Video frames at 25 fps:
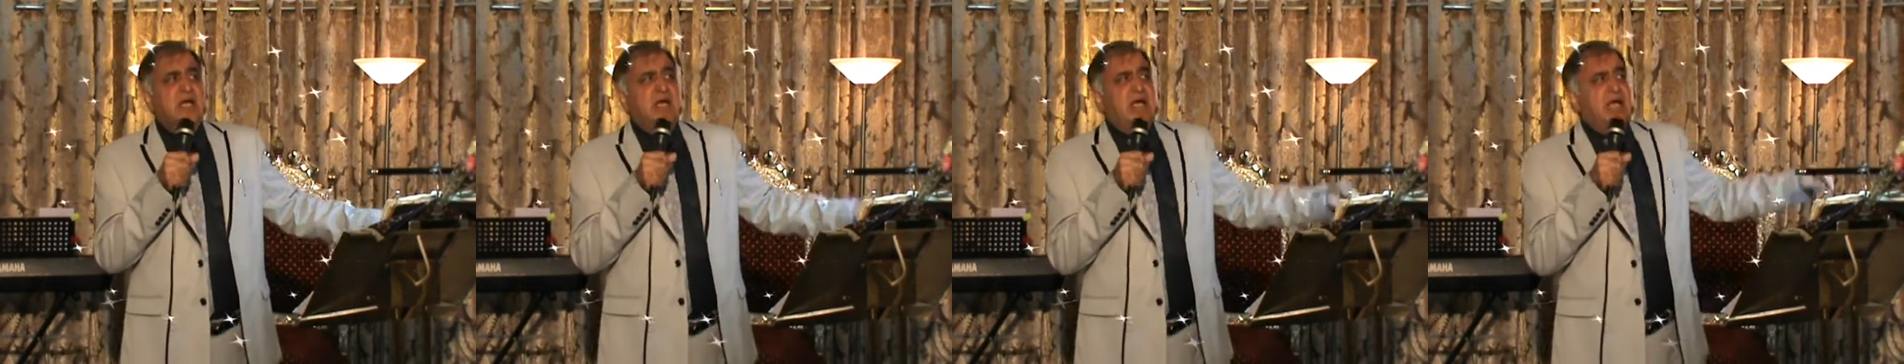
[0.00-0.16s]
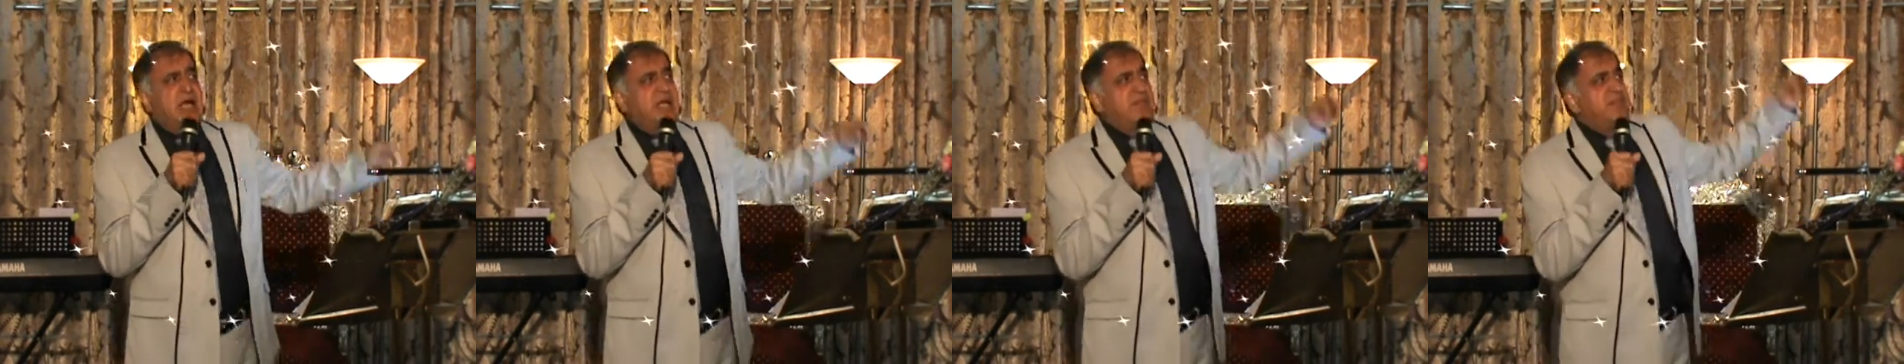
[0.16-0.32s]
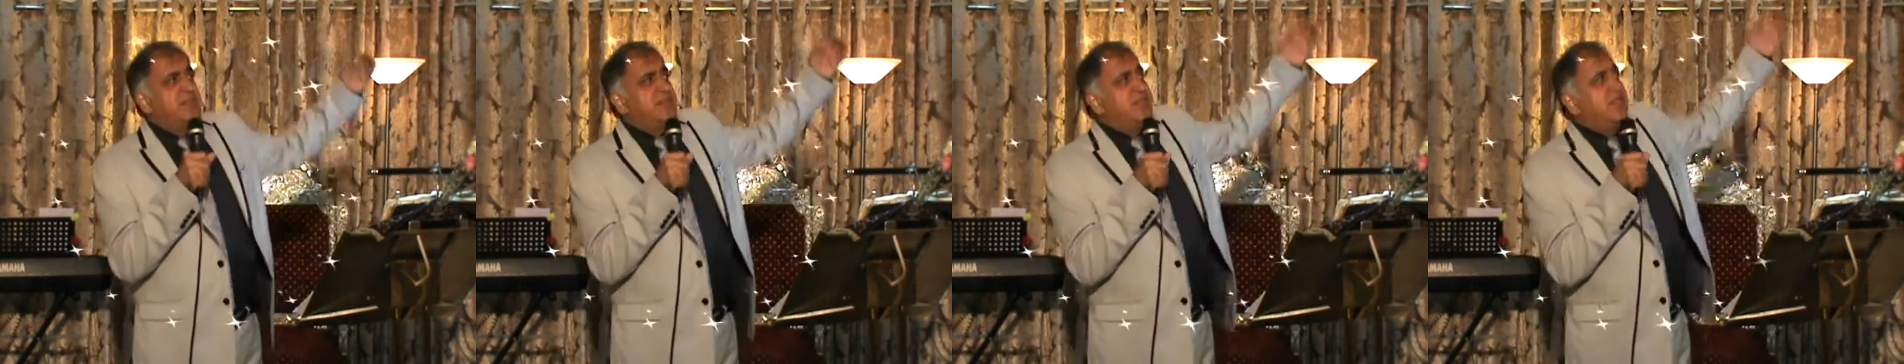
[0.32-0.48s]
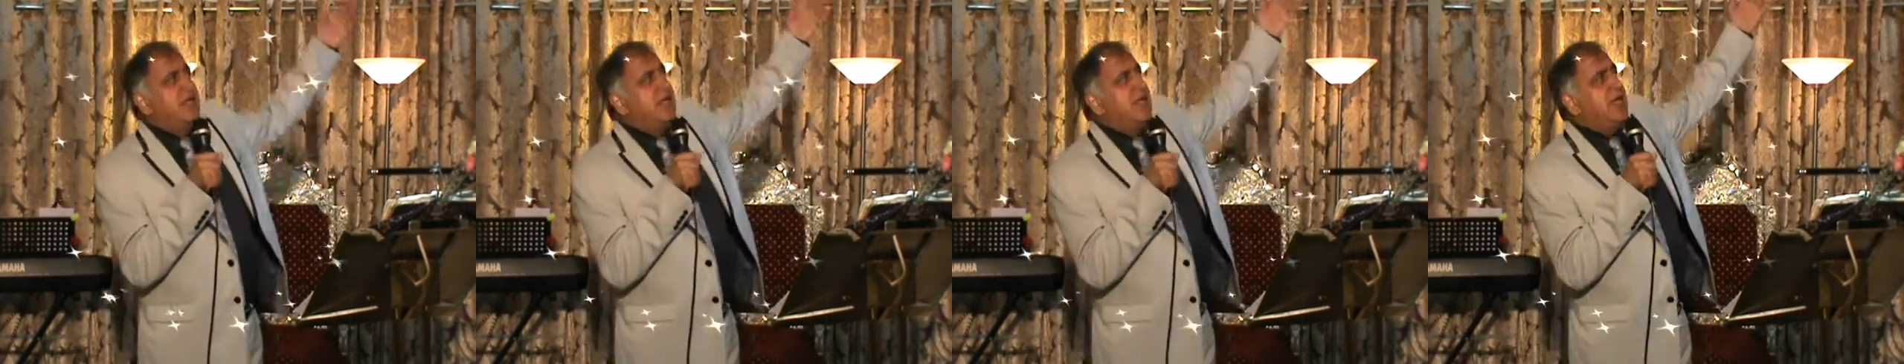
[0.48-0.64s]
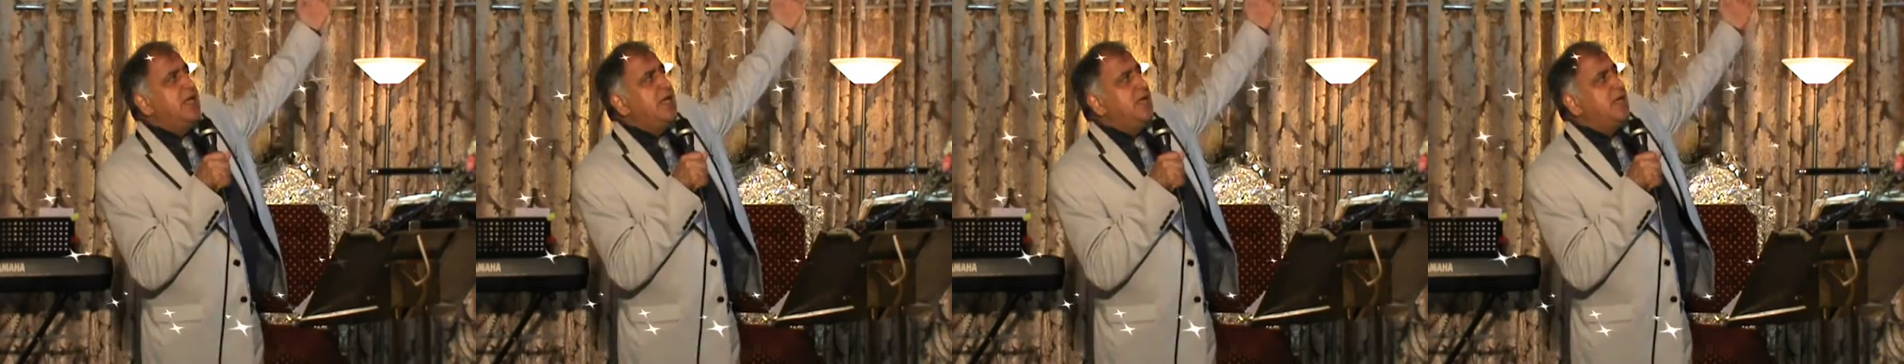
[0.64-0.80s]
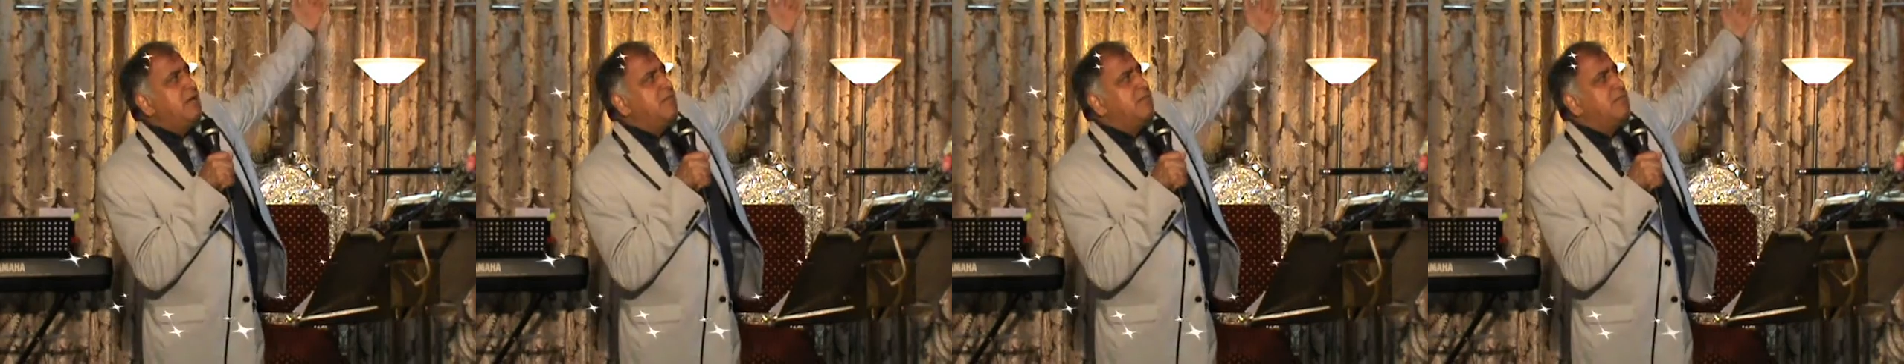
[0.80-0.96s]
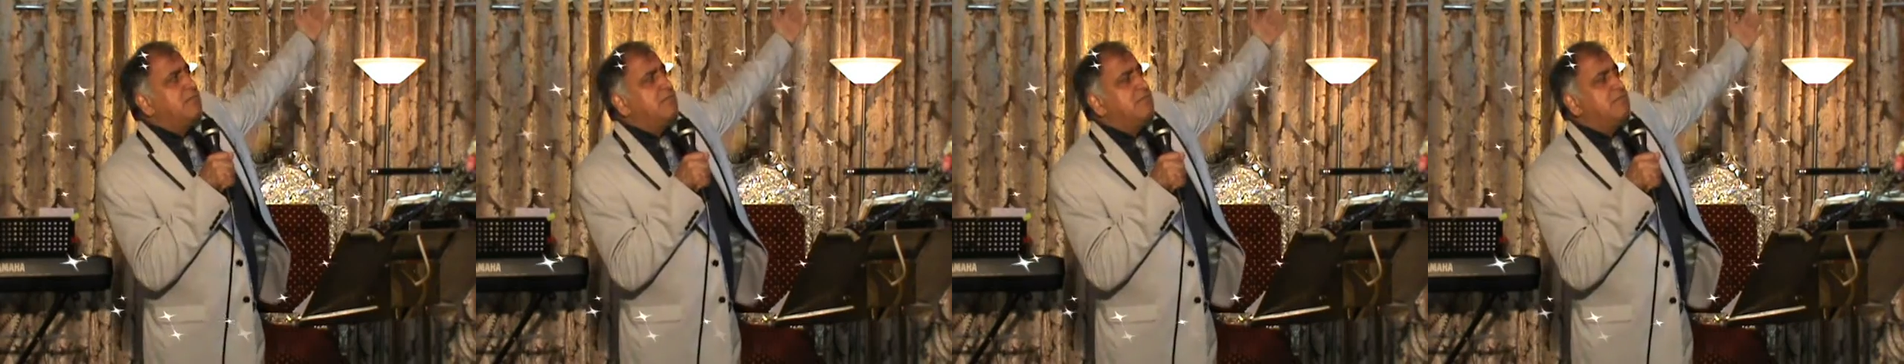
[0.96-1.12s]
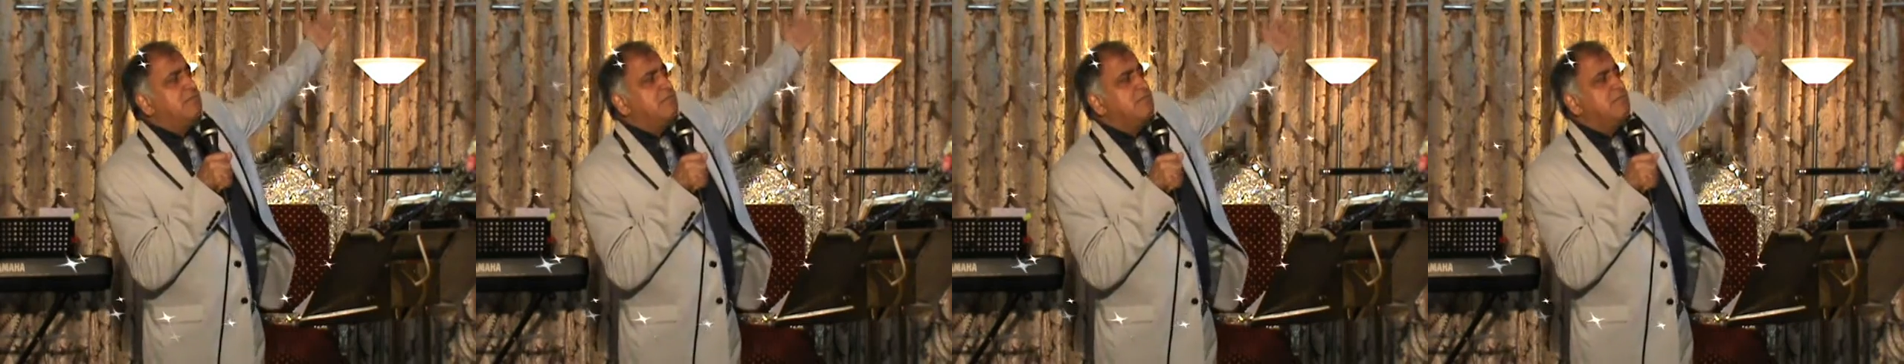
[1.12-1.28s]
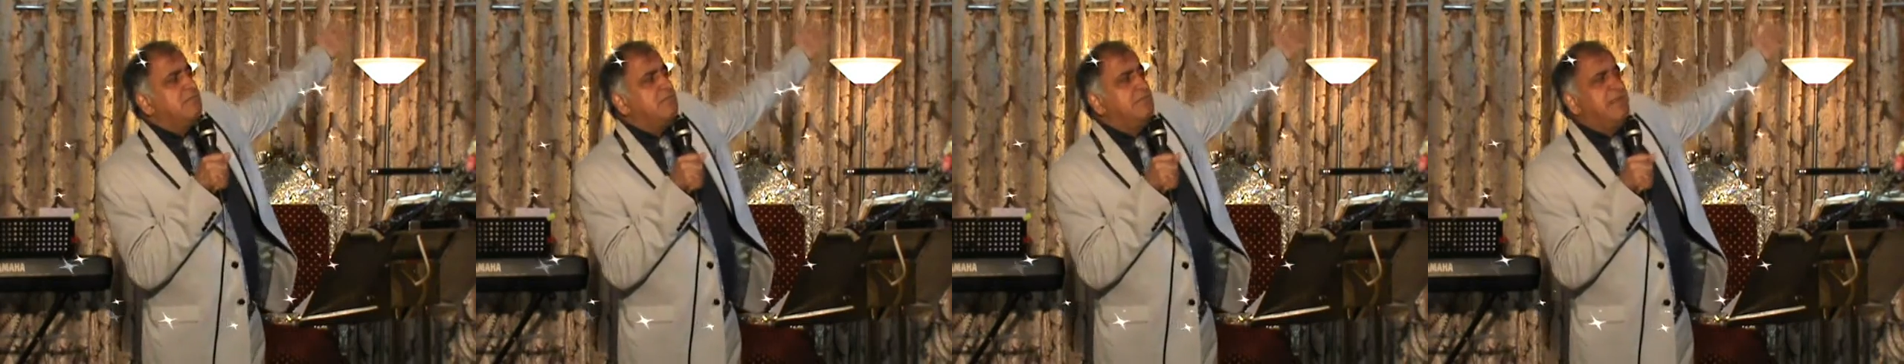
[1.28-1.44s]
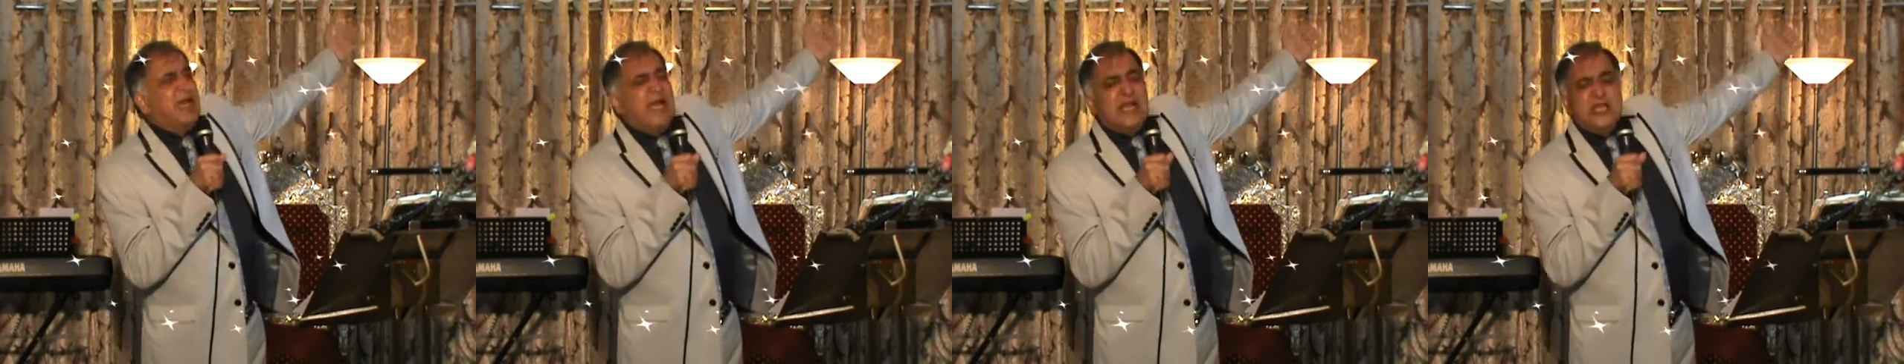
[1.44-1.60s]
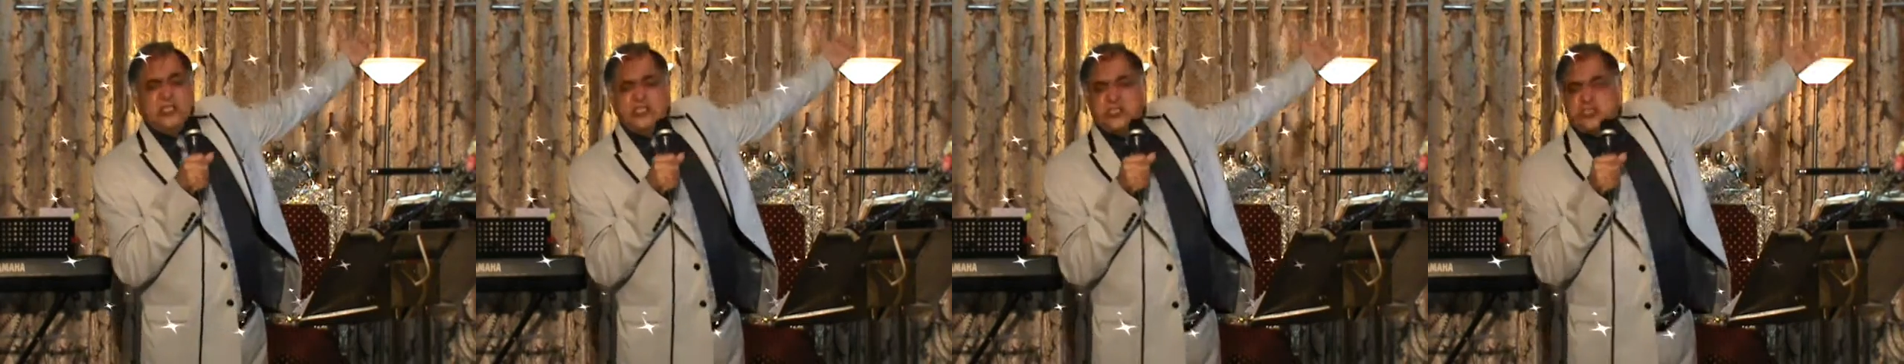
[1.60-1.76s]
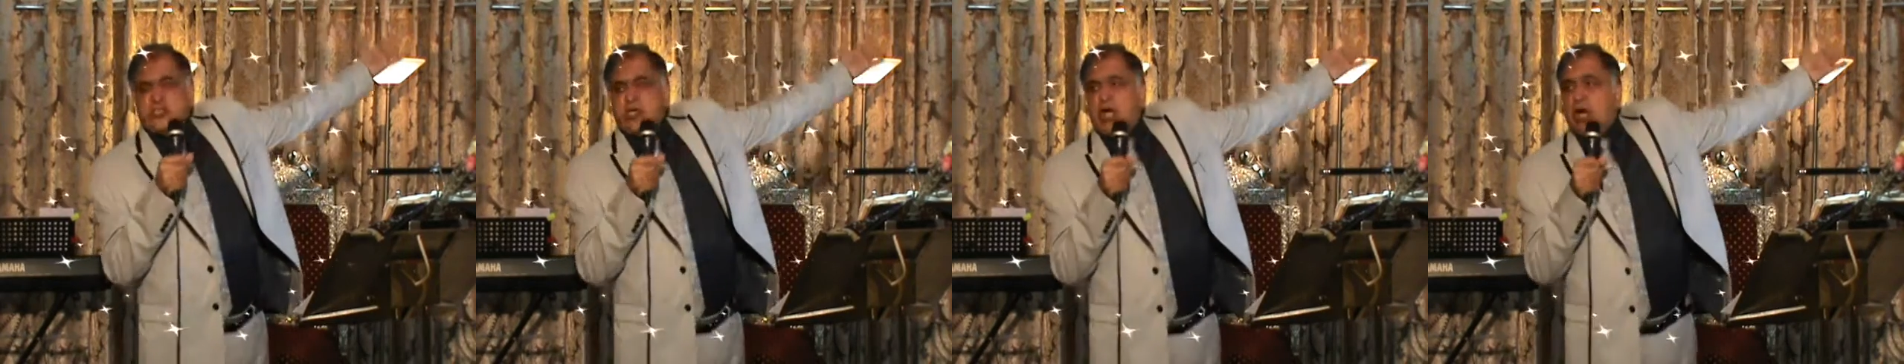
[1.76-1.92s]
and they
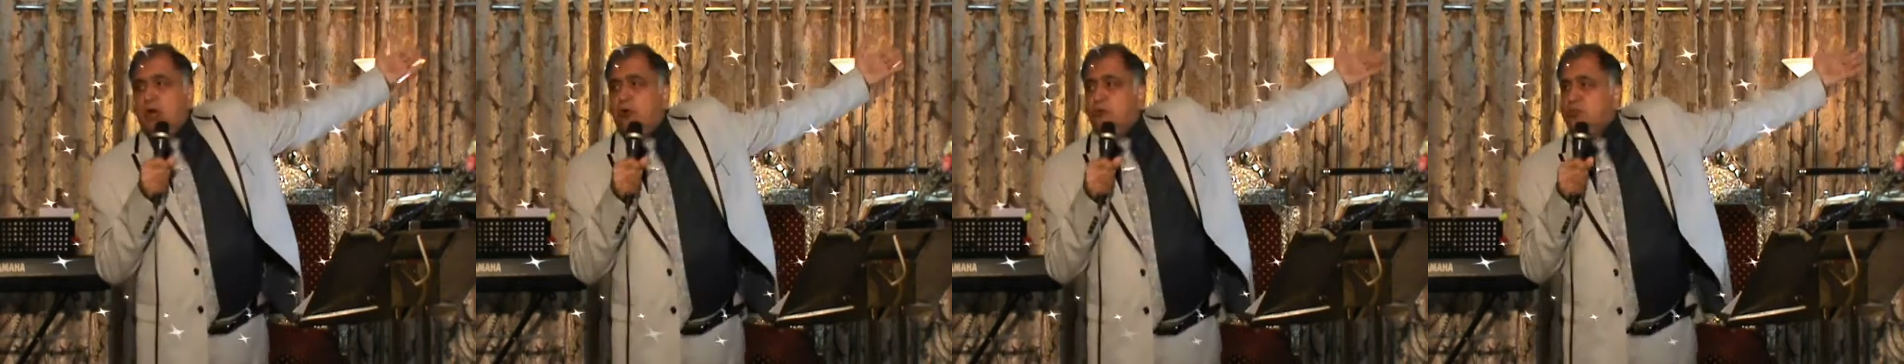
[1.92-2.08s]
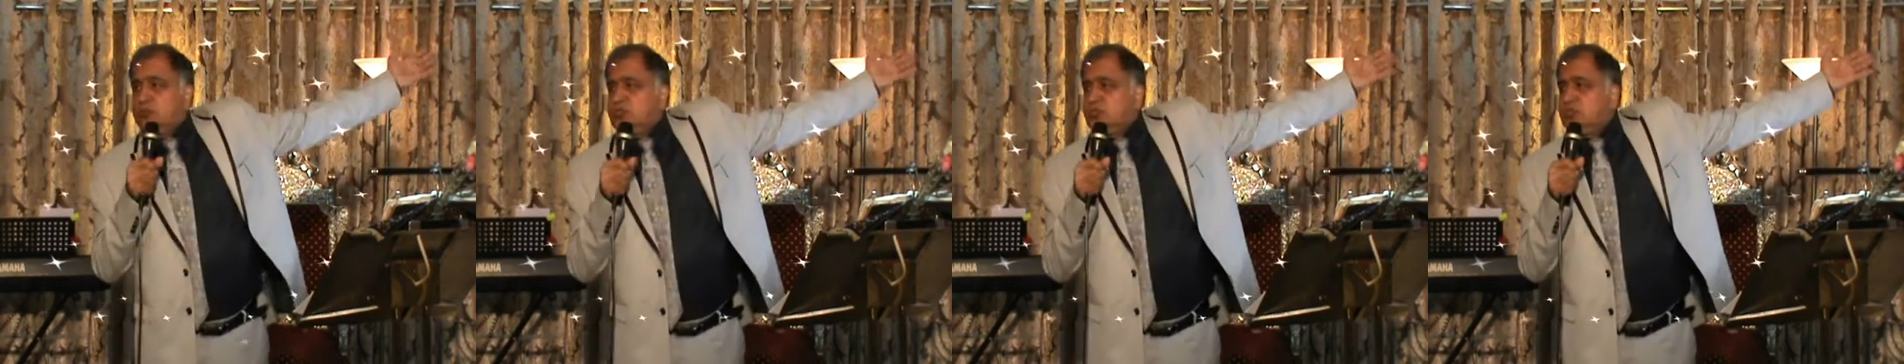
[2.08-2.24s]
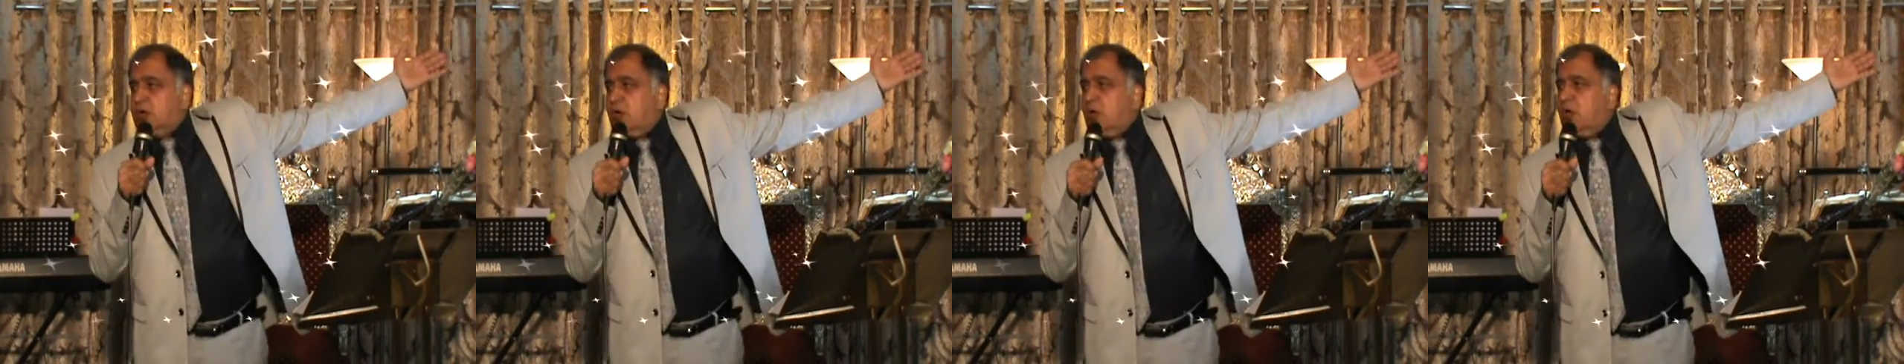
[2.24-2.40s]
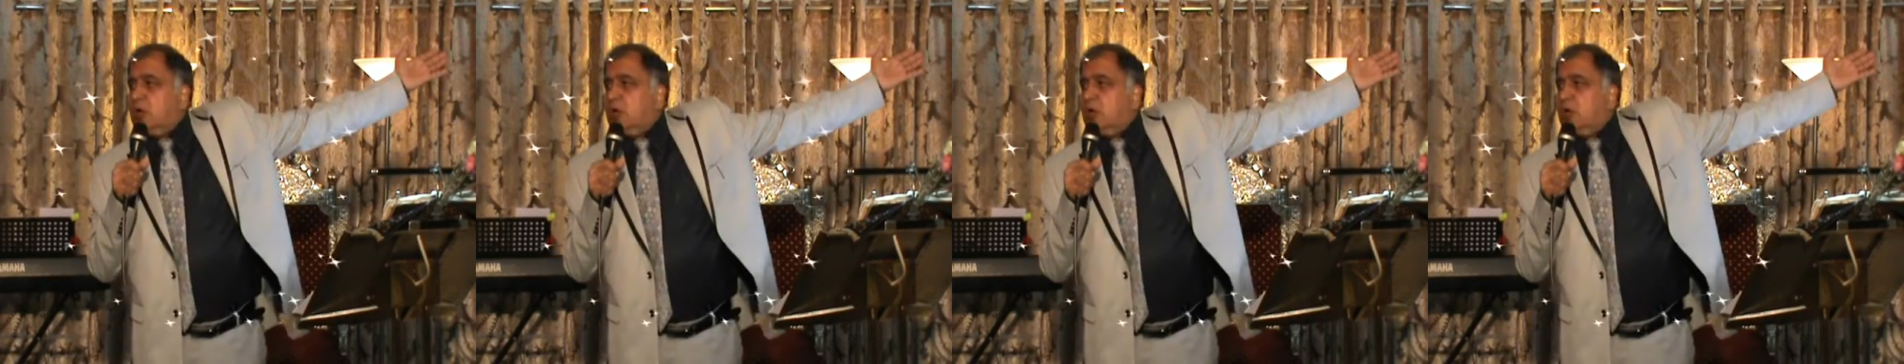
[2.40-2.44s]
belch out